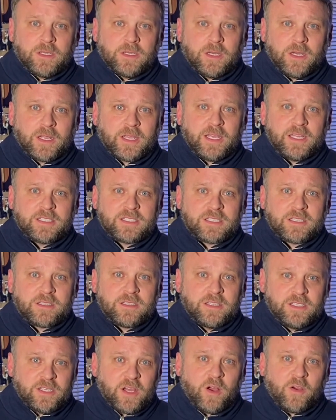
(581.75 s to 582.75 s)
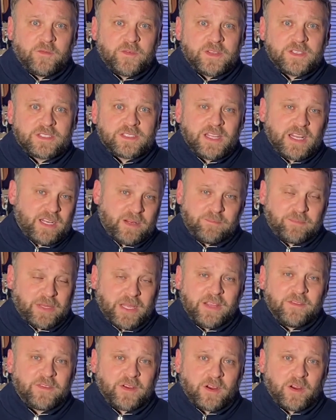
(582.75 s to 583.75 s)
against the Dolphins. They didn't
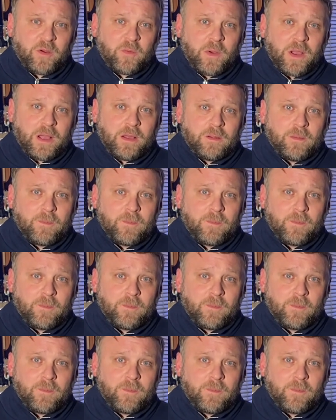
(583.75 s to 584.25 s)
play very well.